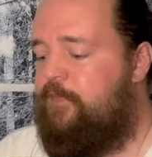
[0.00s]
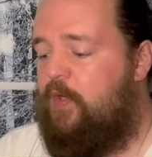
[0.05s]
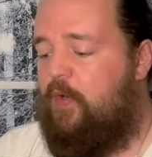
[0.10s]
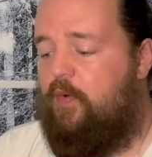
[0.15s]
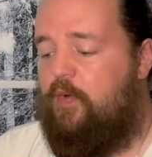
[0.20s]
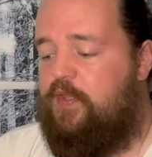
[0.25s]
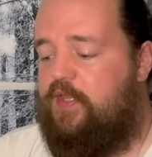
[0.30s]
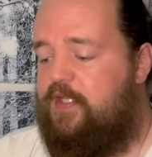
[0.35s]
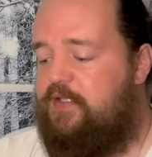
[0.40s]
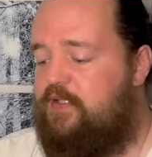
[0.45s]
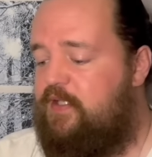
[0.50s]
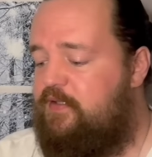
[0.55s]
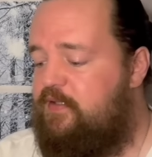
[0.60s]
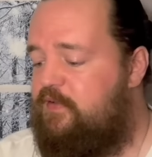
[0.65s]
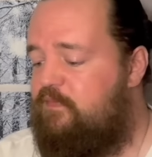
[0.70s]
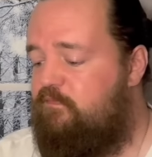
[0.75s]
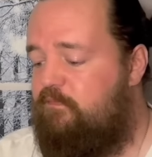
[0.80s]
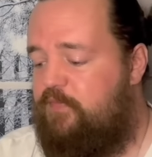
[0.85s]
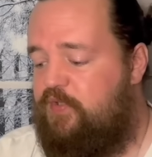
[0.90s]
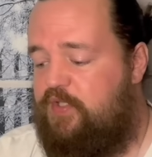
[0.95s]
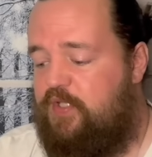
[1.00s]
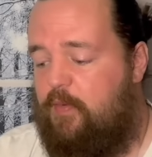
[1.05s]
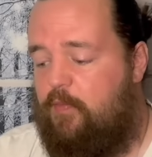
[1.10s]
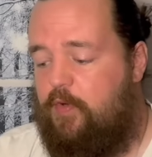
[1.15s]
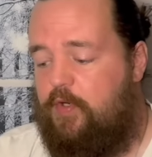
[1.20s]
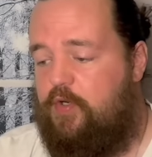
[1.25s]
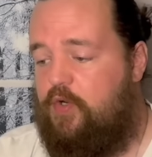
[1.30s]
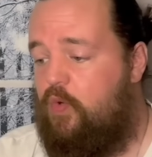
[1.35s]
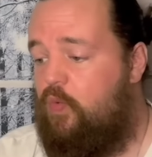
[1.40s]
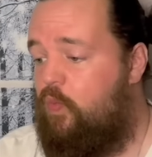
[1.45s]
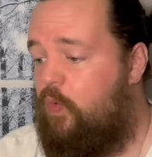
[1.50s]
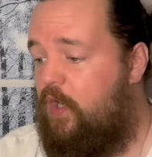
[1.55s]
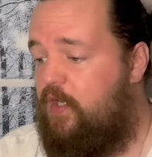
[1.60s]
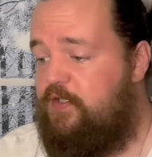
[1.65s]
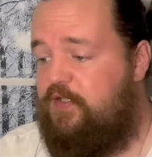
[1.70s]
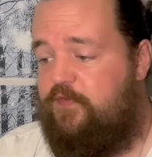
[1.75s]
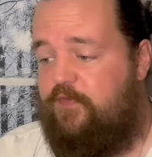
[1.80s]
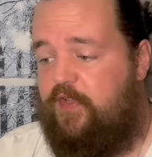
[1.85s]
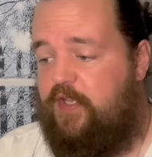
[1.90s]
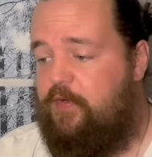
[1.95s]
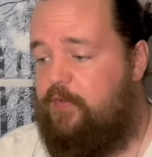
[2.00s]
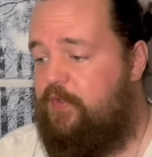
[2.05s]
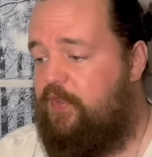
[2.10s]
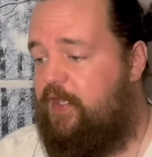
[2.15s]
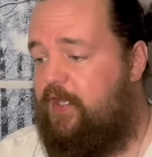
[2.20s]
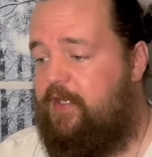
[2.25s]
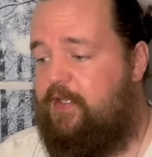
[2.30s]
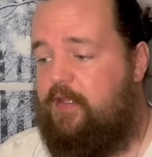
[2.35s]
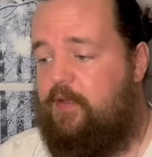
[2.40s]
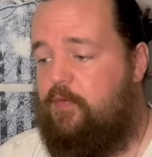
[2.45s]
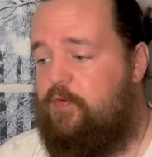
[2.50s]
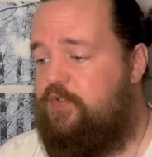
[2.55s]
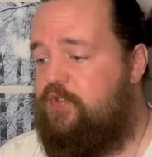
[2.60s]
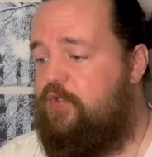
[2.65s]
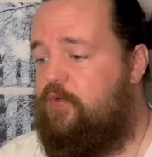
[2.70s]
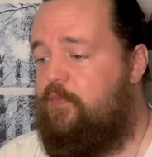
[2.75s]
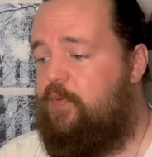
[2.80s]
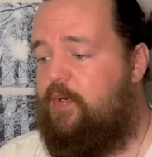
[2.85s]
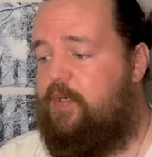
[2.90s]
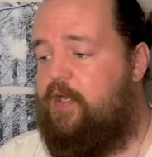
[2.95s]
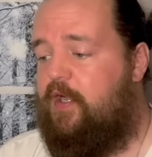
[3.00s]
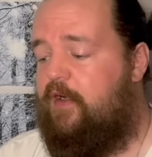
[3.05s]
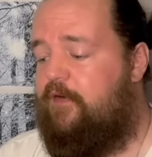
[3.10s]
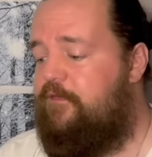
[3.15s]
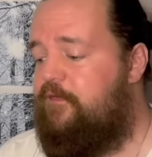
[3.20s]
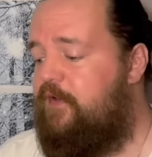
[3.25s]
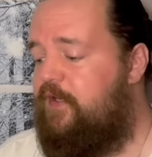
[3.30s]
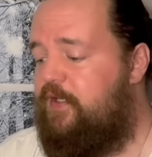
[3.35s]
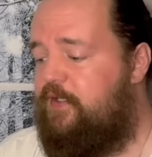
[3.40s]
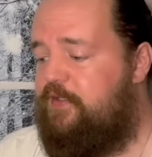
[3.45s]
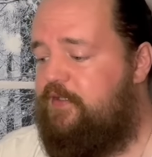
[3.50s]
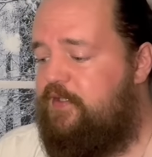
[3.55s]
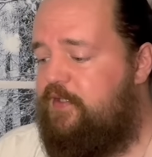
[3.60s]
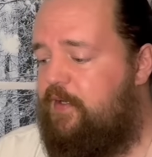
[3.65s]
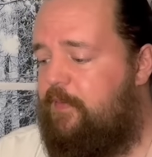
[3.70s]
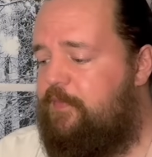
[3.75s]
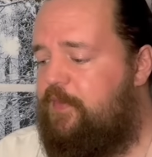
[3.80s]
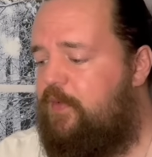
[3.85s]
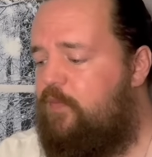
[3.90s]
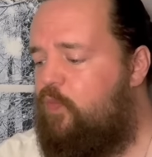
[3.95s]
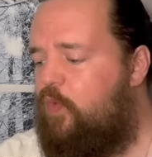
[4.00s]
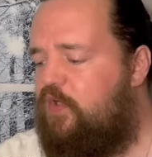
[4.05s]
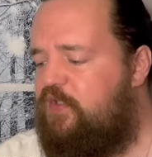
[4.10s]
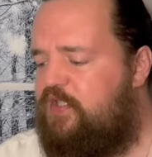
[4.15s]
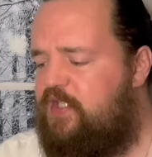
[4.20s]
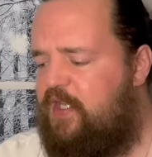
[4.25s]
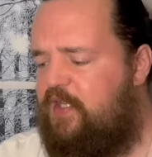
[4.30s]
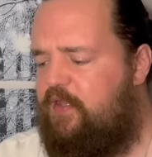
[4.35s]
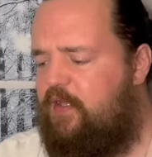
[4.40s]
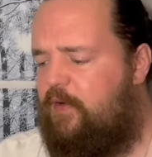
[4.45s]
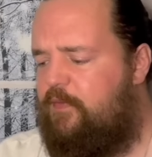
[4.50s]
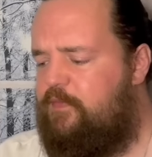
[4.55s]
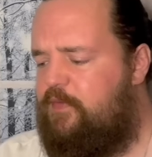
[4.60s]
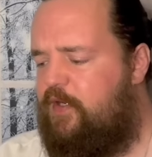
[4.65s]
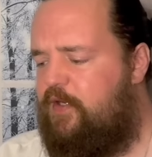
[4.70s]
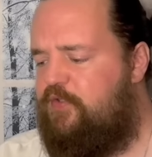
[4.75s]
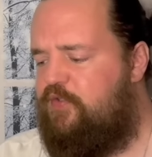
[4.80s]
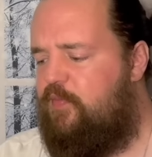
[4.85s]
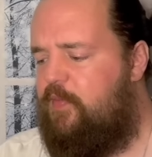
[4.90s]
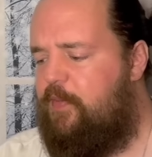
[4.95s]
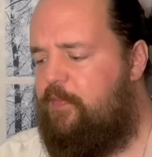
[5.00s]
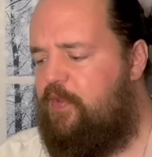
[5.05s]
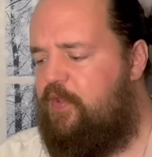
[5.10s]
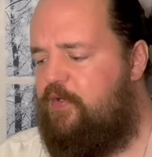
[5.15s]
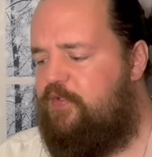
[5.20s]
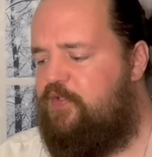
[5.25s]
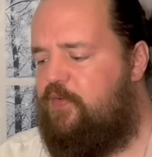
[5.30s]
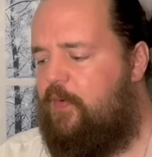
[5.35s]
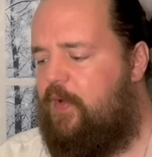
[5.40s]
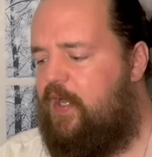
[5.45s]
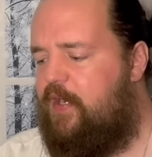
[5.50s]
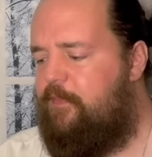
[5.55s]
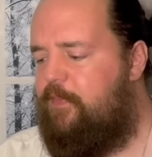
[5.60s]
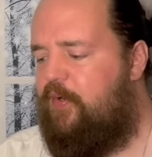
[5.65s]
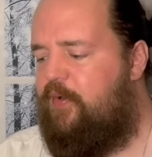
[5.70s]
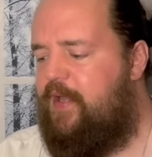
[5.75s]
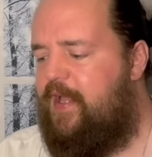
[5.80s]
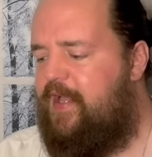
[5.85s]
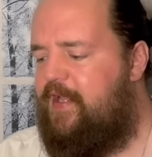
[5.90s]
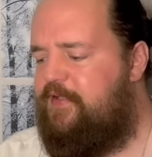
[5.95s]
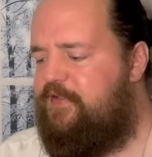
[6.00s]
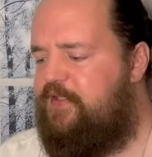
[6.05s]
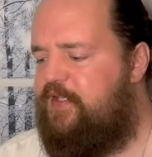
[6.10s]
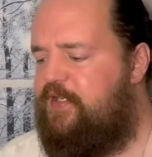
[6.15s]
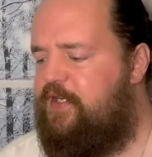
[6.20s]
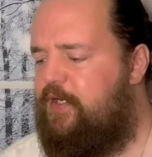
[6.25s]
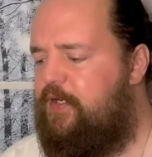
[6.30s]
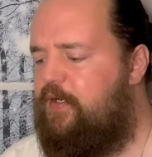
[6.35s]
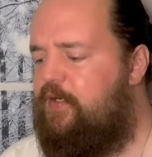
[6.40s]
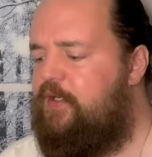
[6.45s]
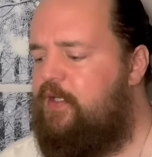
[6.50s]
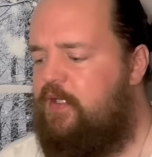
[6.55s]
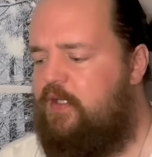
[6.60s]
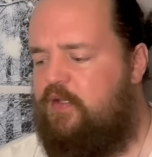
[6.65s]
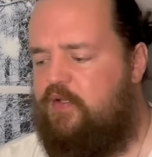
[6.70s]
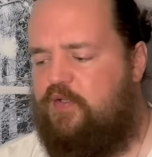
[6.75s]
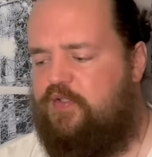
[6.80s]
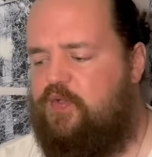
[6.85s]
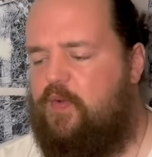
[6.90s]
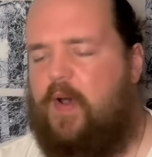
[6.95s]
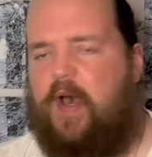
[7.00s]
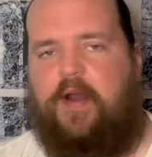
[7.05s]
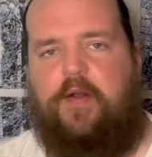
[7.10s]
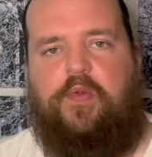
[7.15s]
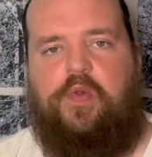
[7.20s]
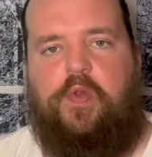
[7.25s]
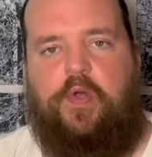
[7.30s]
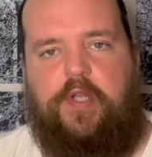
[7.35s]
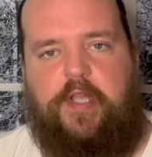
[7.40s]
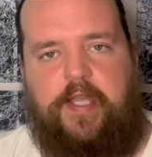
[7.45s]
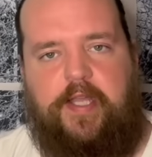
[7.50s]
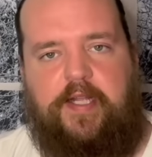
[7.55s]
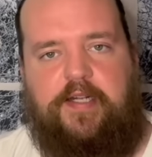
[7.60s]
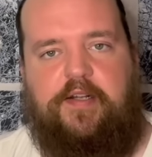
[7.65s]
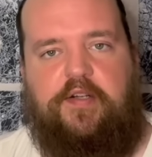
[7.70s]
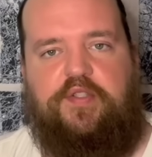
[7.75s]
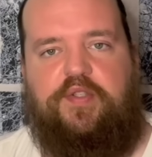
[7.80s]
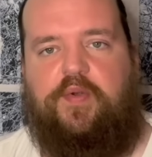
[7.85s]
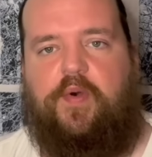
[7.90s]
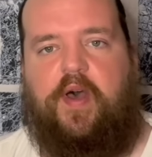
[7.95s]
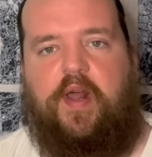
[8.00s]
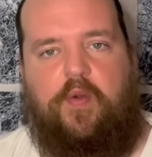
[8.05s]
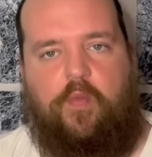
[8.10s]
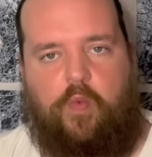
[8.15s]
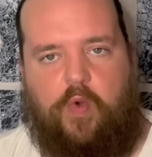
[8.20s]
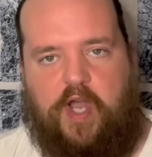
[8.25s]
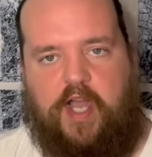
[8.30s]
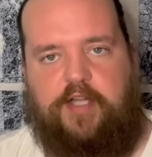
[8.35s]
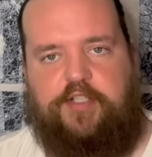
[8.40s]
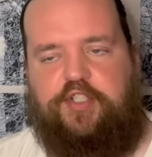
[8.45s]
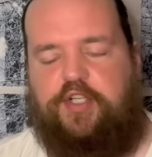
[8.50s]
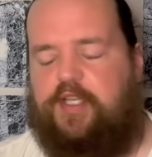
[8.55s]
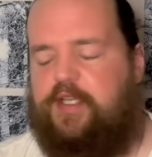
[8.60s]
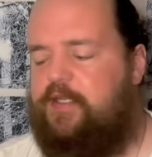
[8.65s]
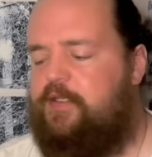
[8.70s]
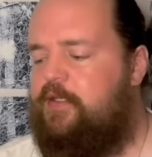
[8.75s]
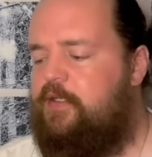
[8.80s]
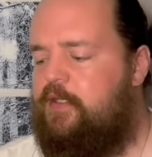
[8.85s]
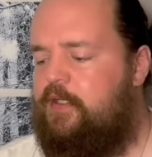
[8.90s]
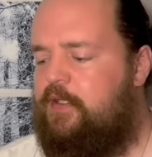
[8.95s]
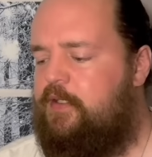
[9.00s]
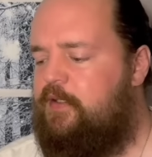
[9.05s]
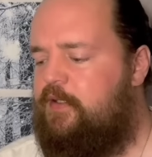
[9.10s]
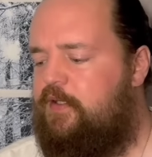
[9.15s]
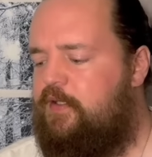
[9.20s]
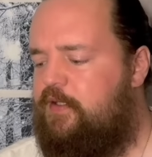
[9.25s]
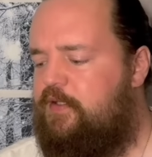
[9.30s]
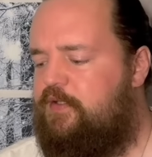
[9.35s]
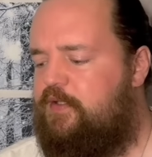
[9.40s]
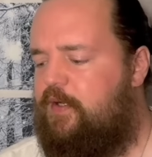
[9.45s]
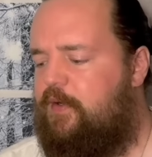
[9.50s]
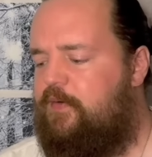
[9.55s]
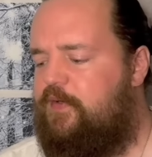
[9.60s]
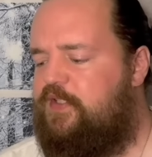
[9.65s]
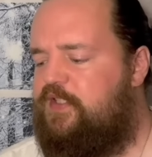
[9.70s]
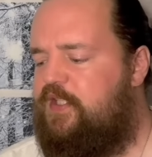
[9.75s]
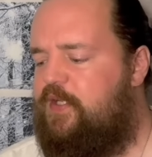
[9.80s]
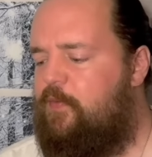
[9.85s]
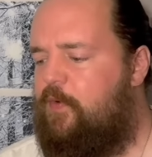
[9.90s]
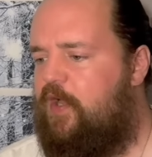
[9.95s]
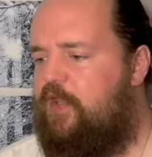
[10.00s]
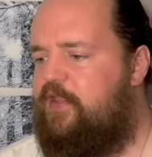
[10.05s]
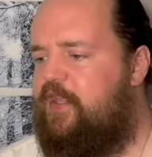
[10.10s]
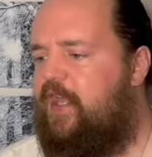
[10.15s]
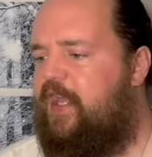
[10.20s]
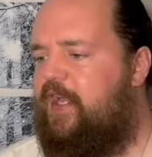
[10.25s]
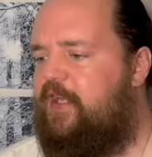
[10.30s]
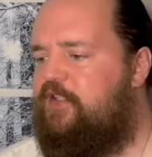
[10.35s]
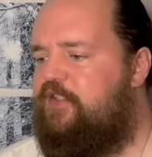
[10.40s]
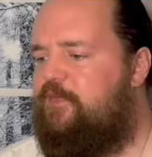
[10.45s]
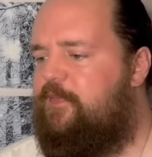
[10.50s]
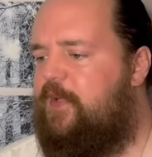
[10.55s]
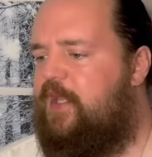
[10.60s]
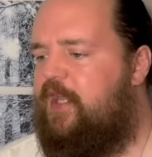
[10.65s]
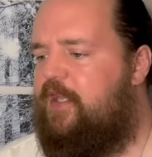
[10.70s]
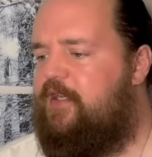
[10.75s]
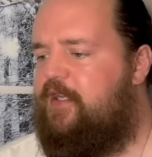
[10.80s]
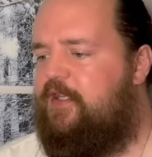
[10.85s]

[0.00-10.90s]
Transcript: Or this is someone who was feeling like they were super confident in something. We'll see though, because remember, there's a lot of plans here. There's a lot of looking. There's a lot of watching. So let's see why the Hanged Man